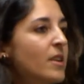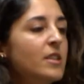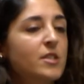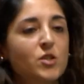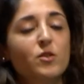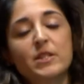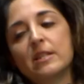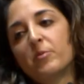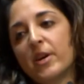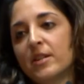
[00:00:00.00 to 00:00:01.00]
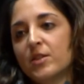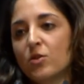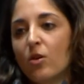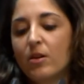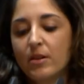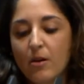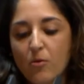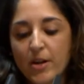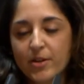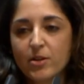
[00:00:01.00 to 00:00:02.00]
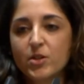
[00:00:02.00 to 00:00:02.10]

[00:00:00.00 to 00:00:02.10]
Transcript: This is obviously based on a 1 year,